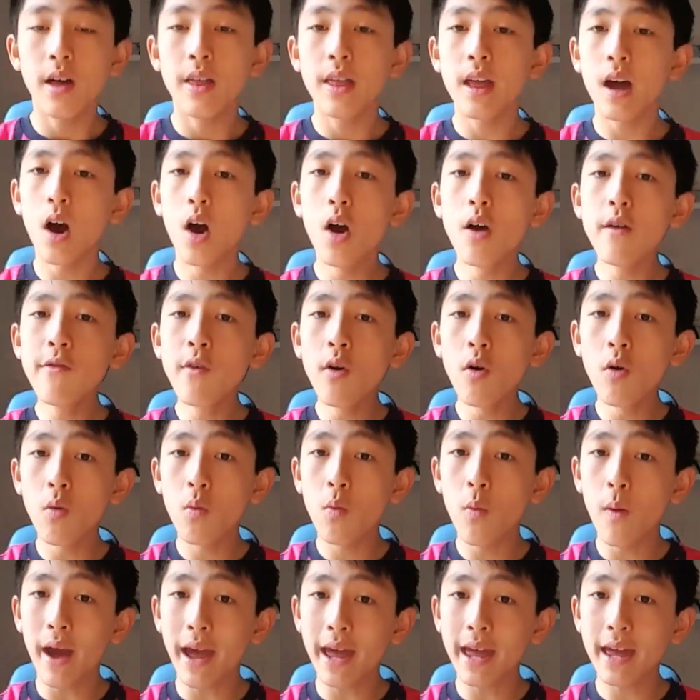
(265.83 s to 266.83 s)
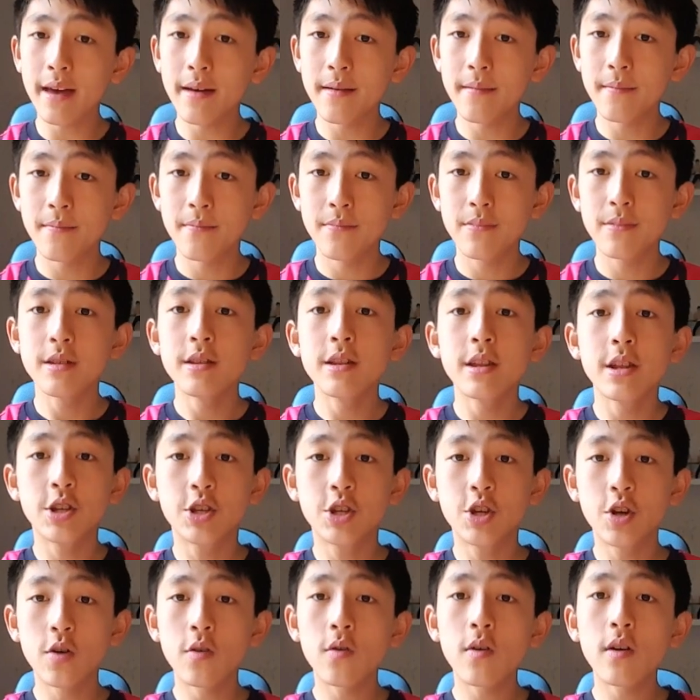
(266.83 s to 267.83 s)
The overall weight the
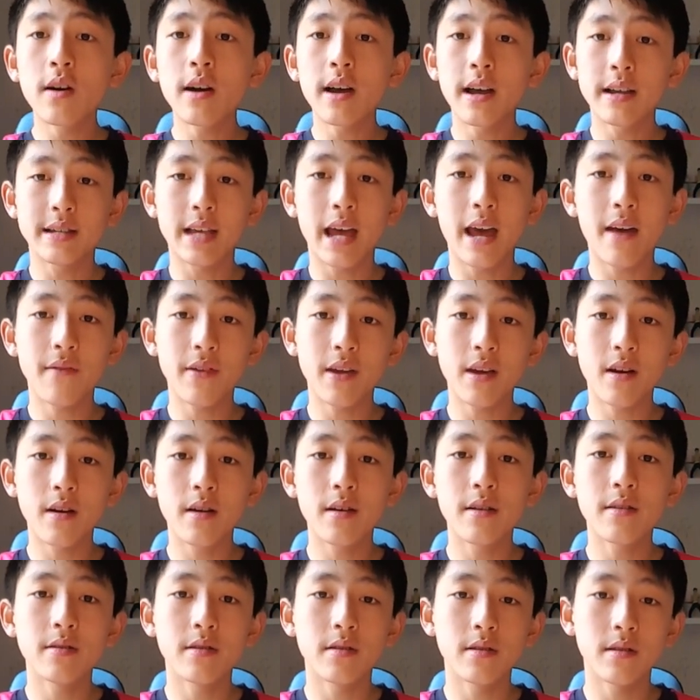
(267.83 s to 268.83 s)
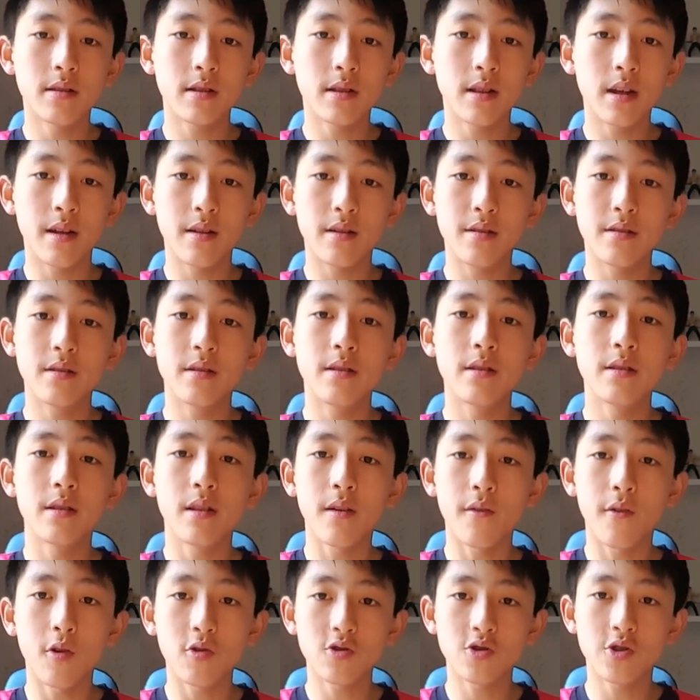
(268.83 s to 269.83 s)
Duora is heavier than
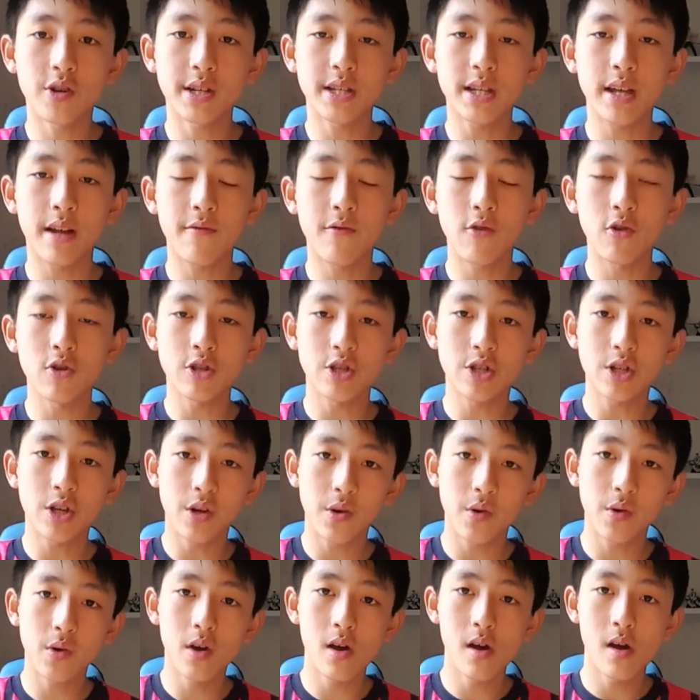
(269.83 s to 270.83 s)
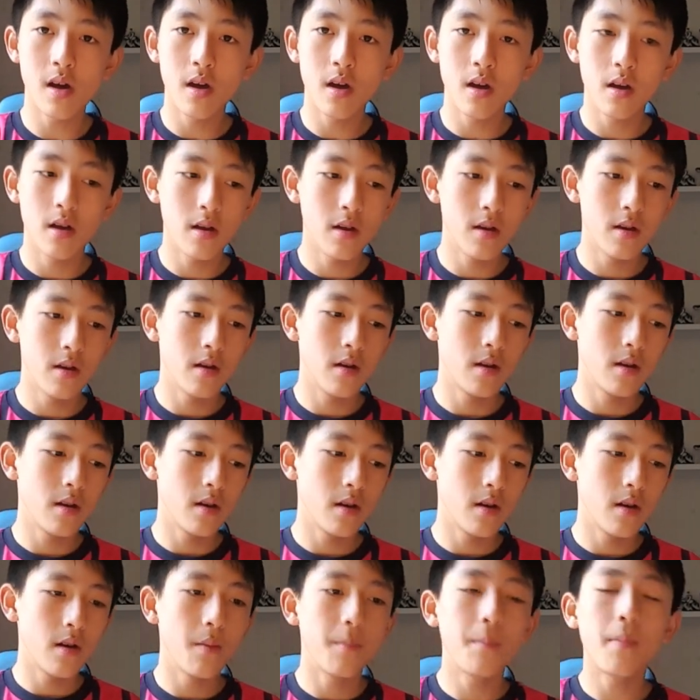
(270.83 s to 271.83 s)
the Voltric Z-Force 2,
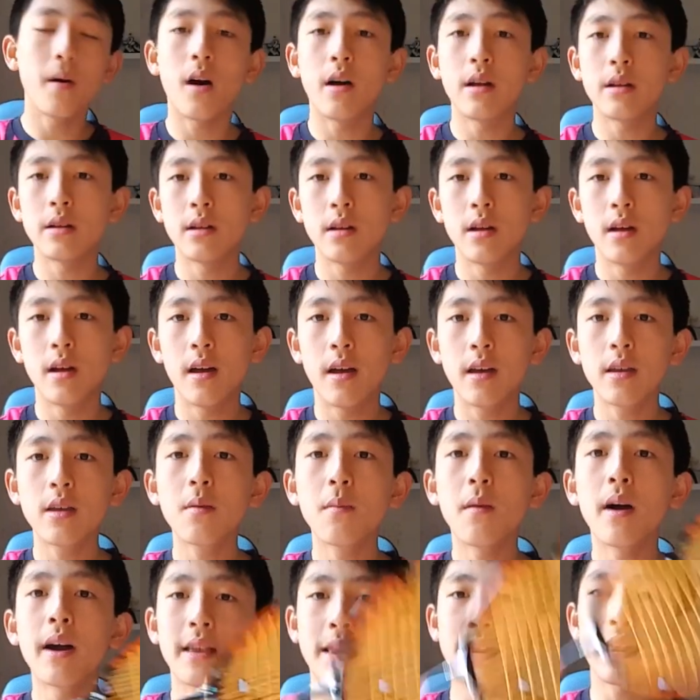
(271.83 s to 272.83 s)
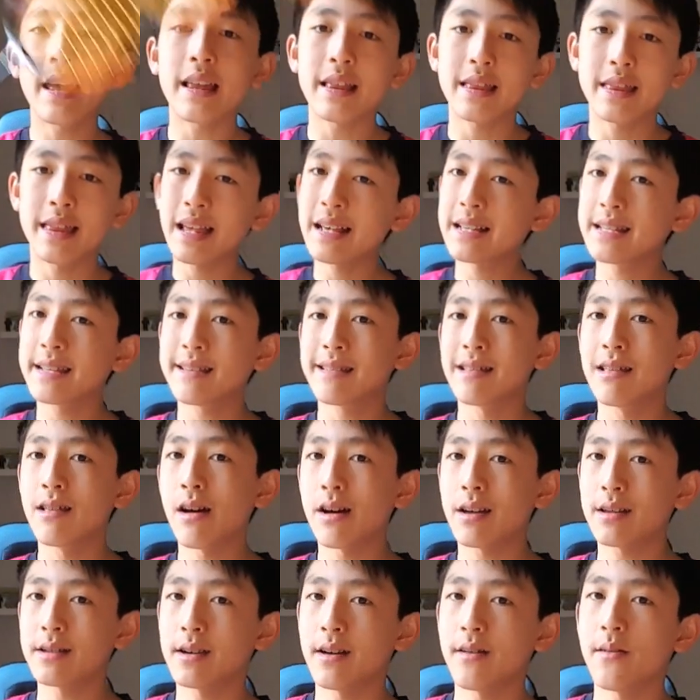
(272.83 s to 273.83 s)
but you might think this is
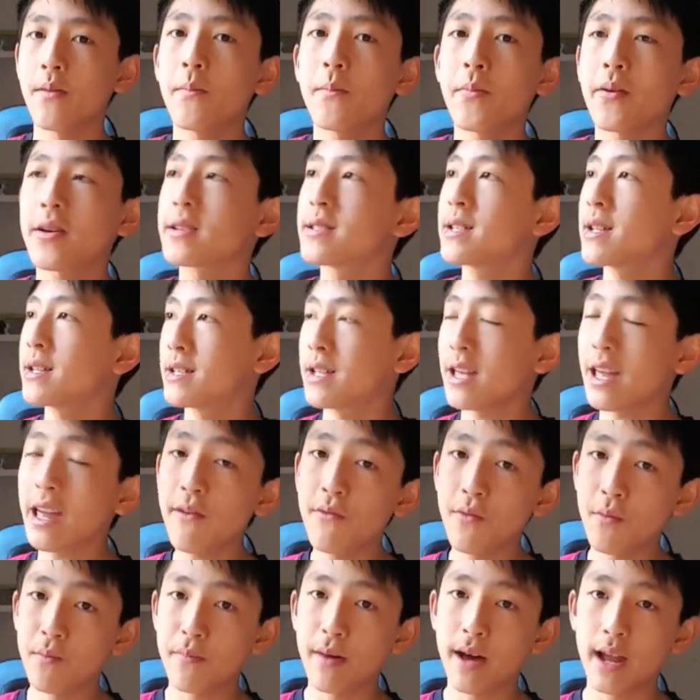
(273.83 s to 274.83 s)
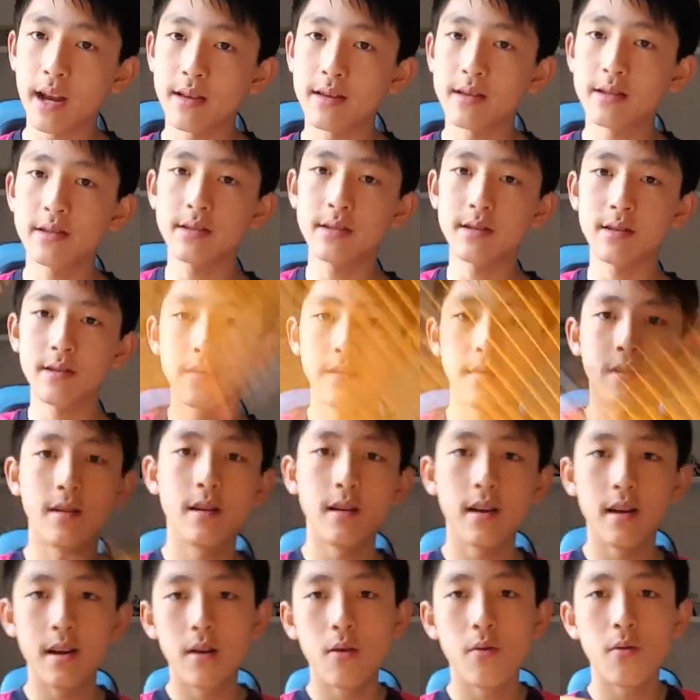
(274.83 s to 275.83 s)
lighter because it's even balanced,
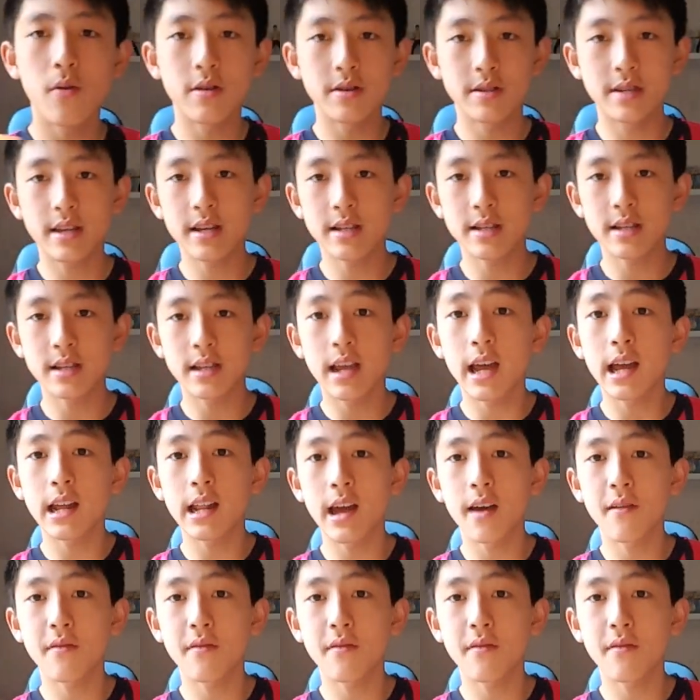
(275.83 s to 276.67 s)
whereas this is head